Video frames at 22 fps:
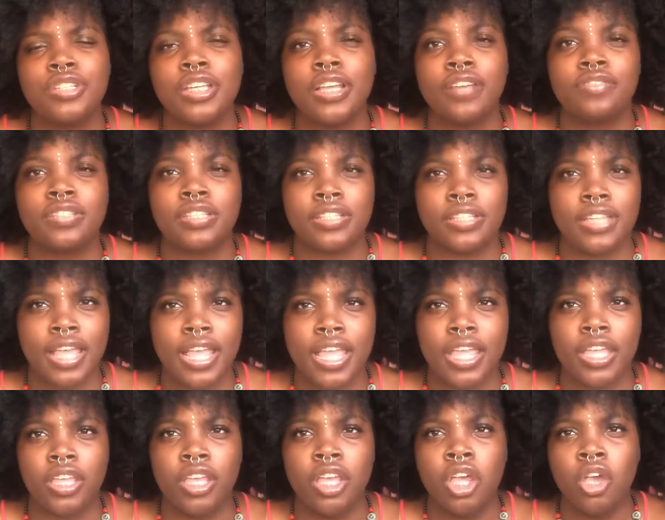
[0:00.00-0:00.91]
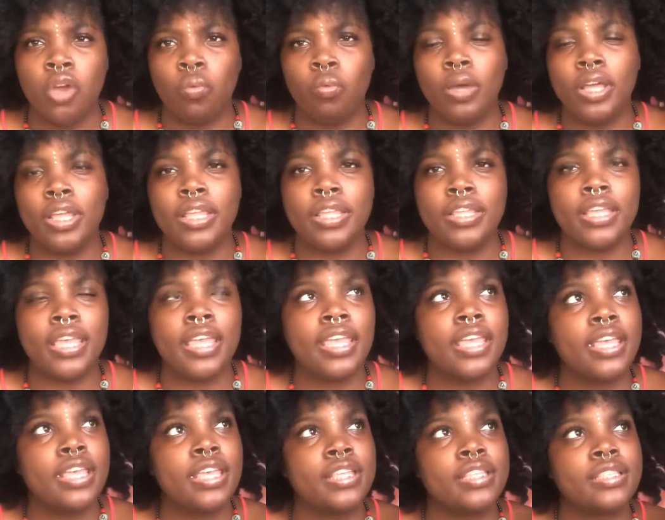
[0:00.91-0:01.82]
of today? What
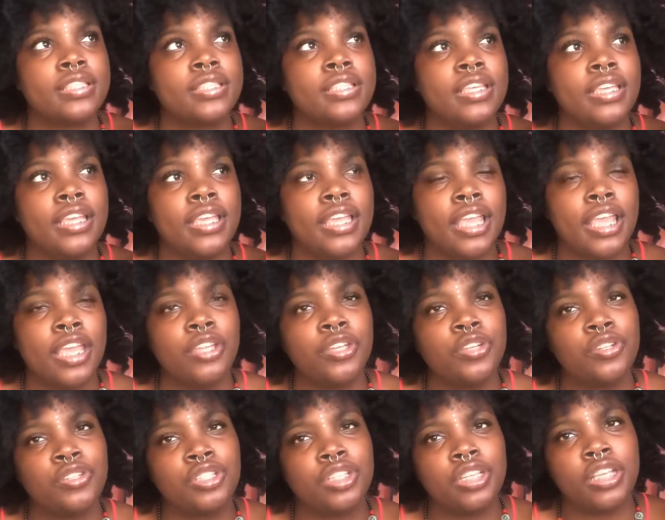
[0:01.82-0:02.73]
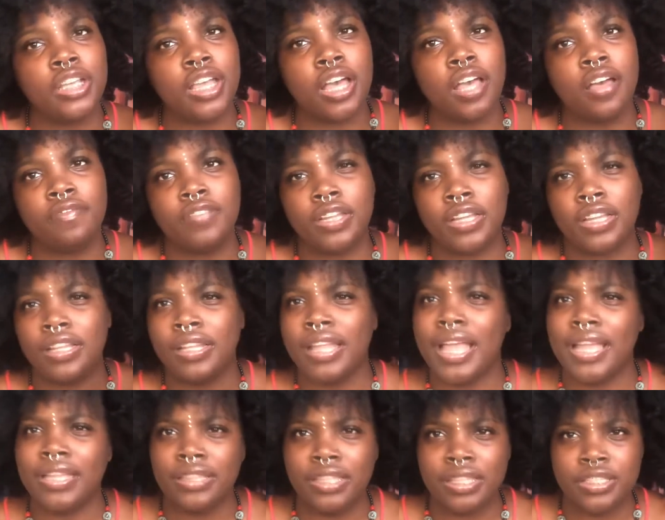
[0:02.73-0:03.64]
is the energy of the
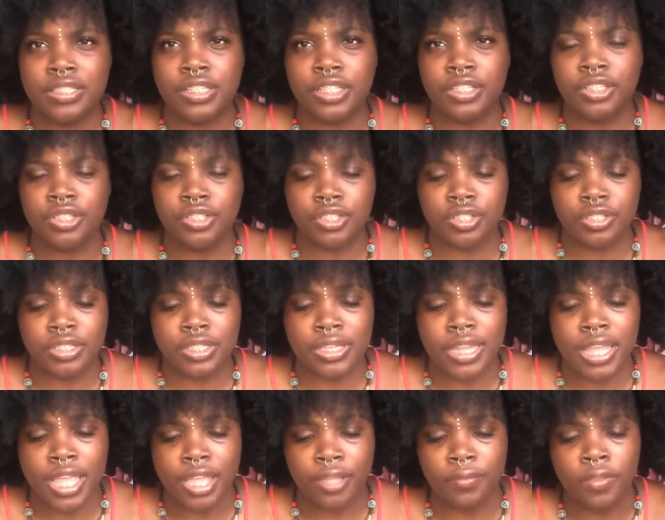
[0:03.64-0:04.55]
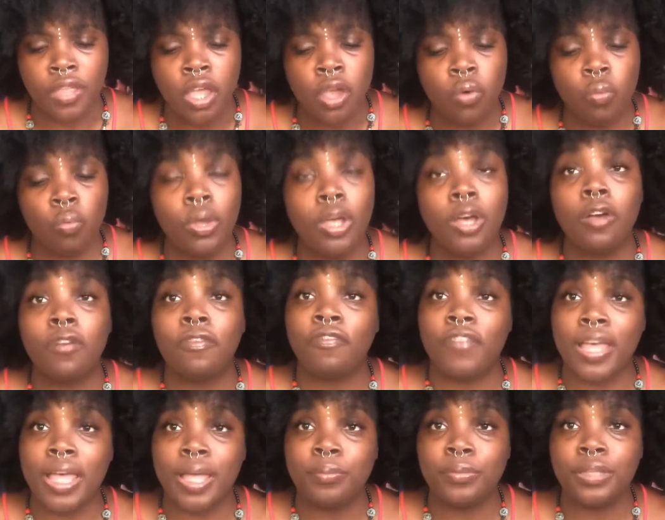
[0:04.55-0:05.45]
galactic signature today? Well,
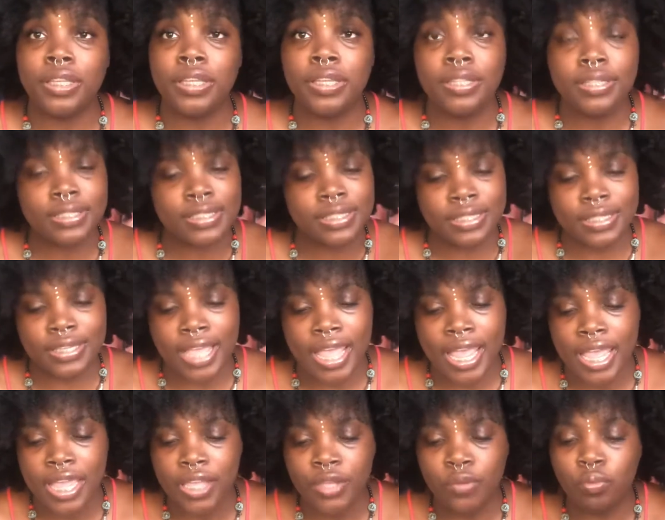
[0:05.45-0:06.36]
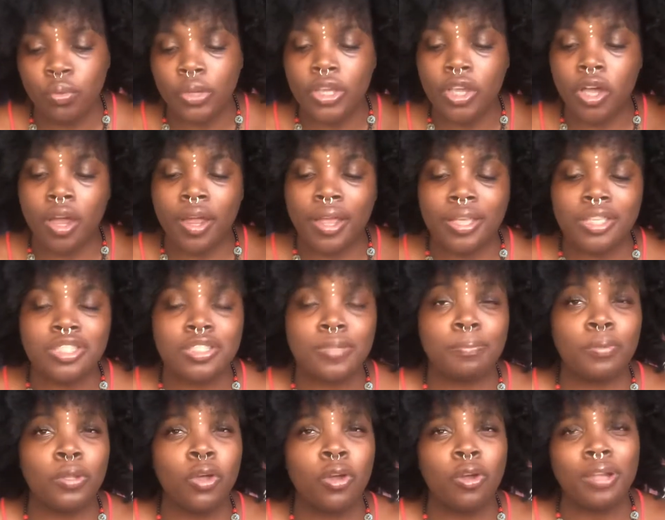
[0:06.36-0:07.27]
family, today we are
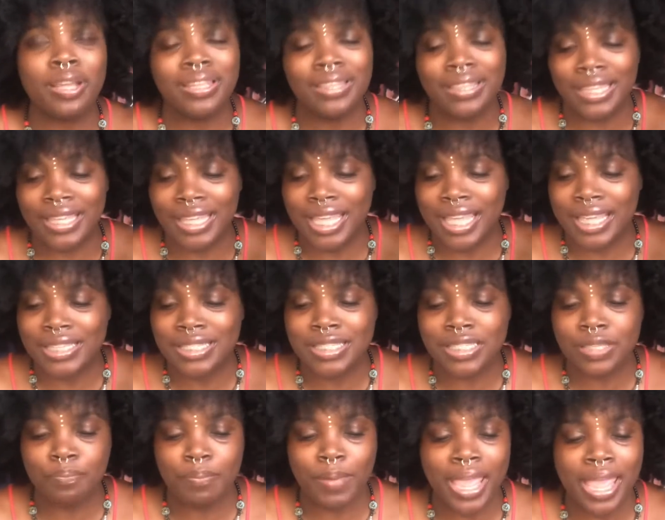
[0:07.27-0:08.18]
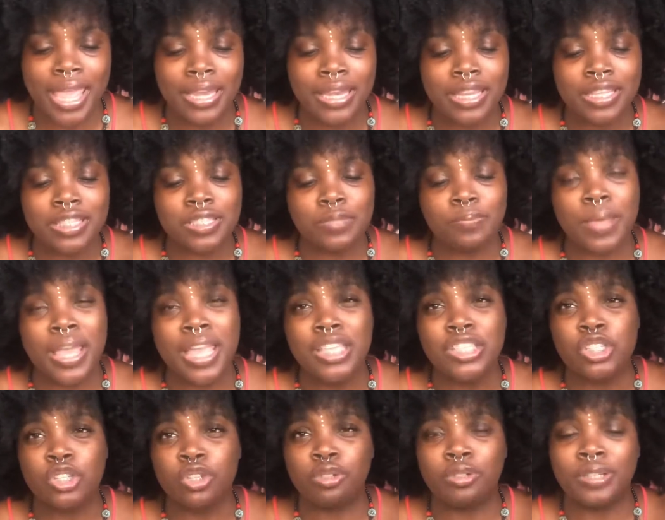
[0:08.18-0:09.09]
exploring the expanded space
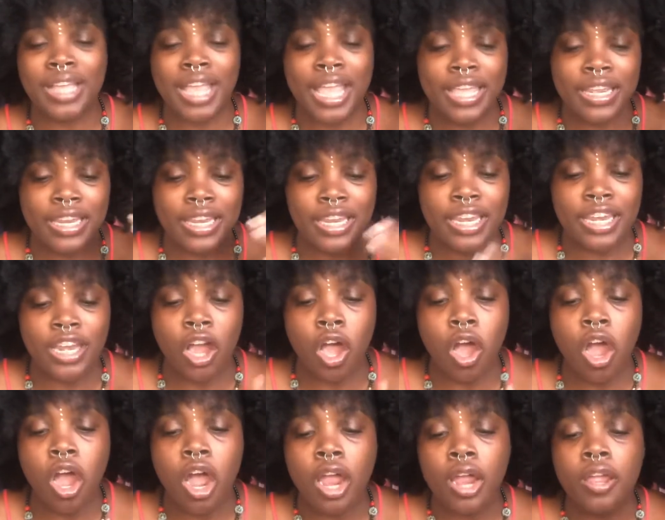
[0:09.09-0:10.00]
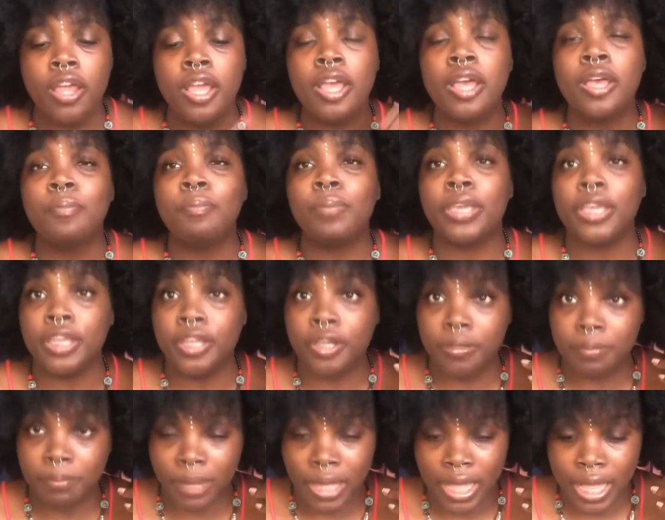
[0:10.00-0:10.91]
created in our
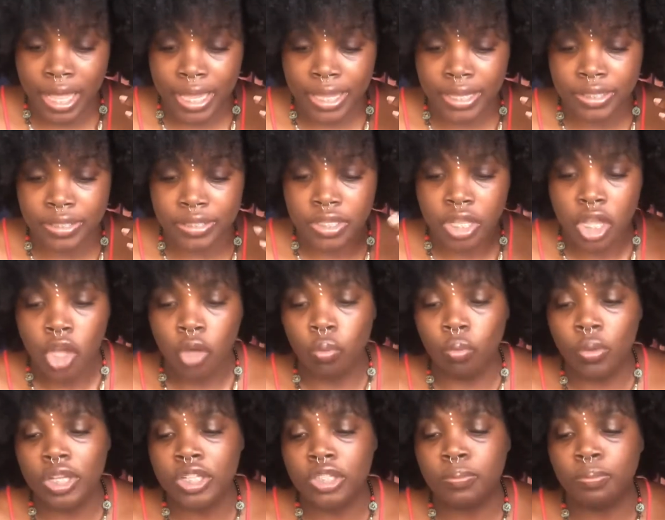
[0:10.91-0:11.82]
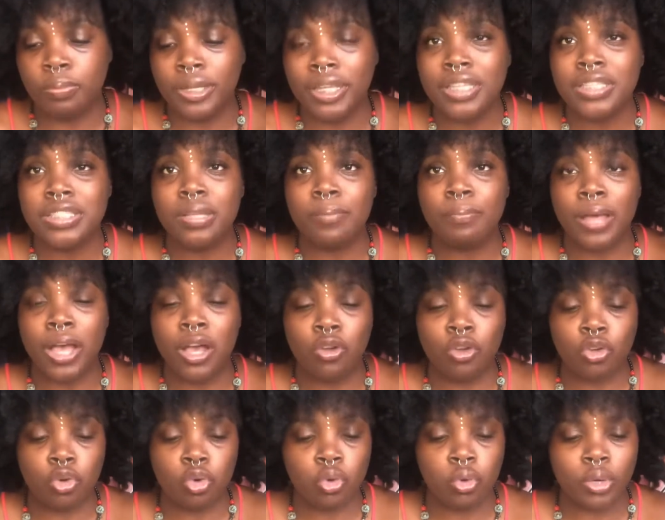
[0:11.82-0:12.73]
pure minds which brings
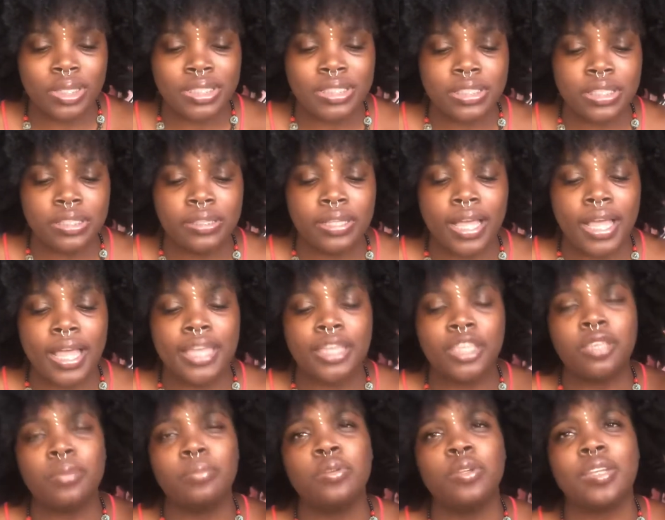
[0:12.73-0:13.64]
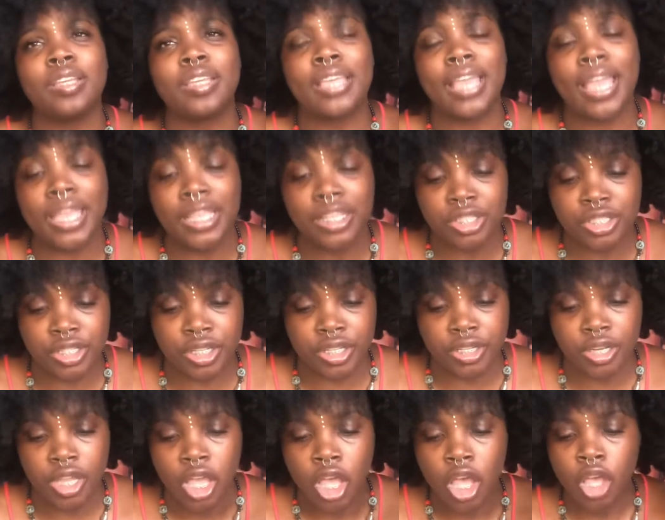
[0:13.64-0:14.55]
about crystalline
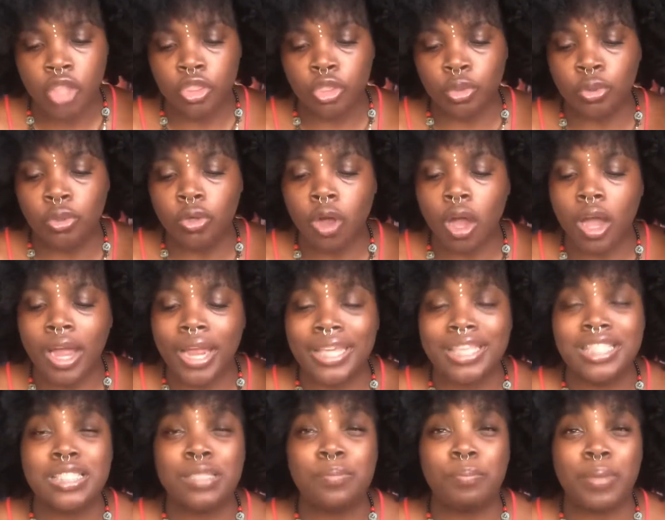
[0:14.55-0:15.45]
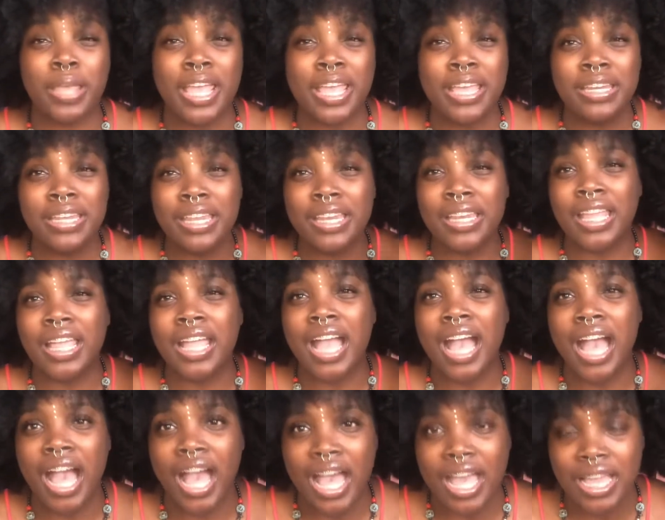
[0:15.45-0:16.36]
communication through our expanded
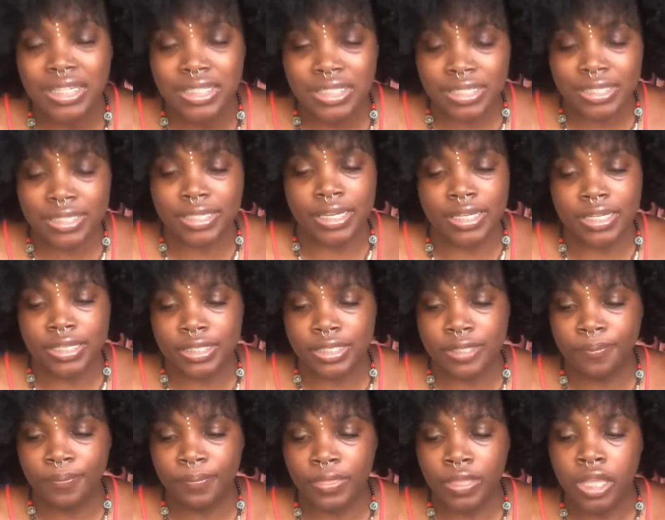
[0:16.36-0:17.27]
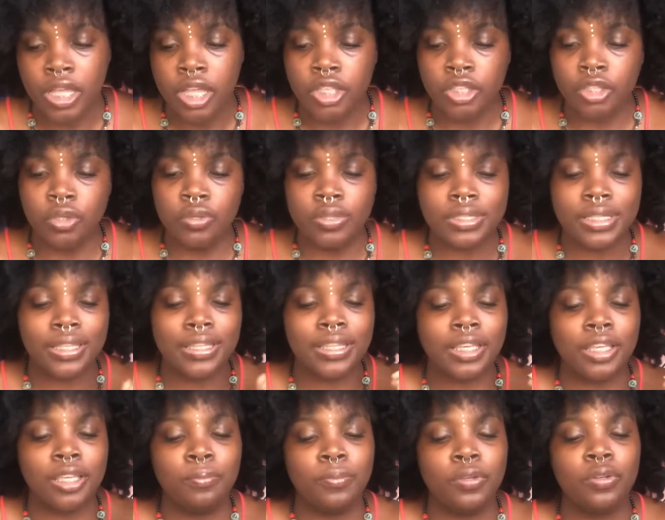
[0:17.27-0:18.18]
consciousness. You see,
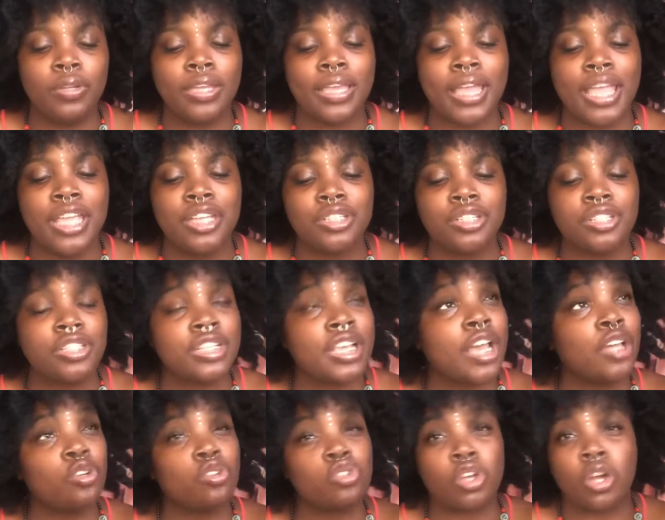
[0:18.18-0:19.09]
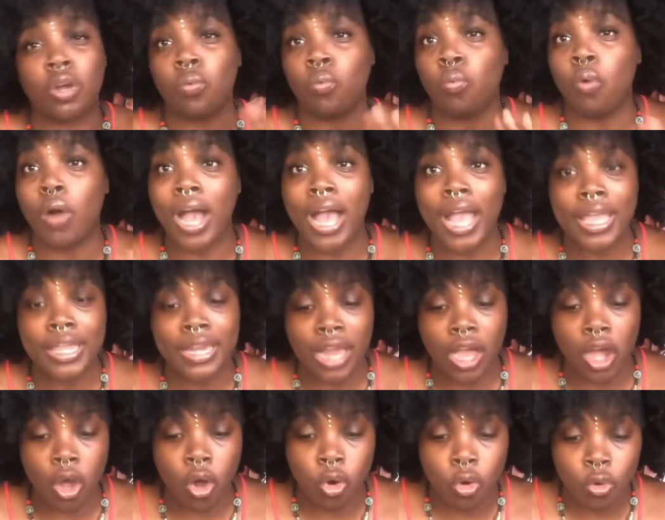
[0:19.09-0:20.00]
the communication channels are wide
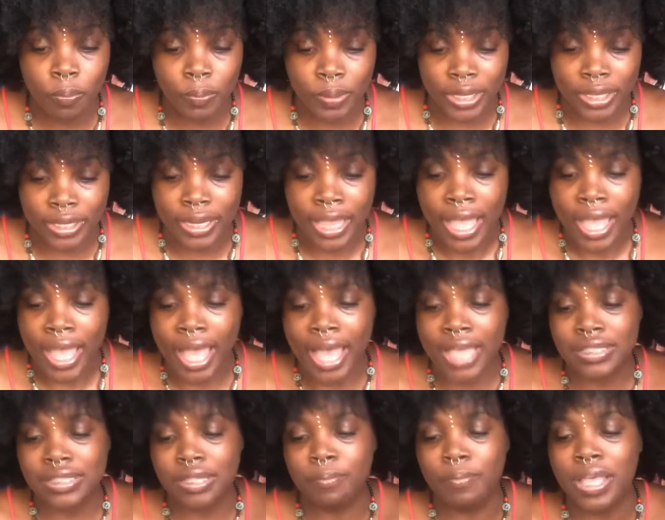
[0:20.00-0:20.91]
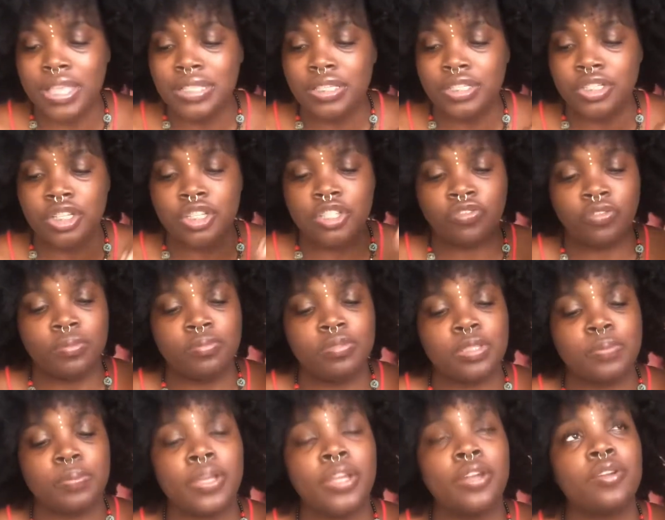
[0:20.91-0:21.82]
open as the messages from
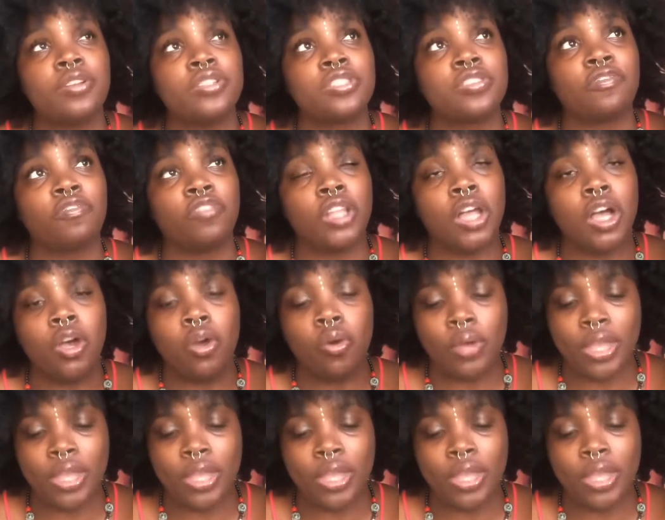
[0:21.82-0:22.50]
spirits flow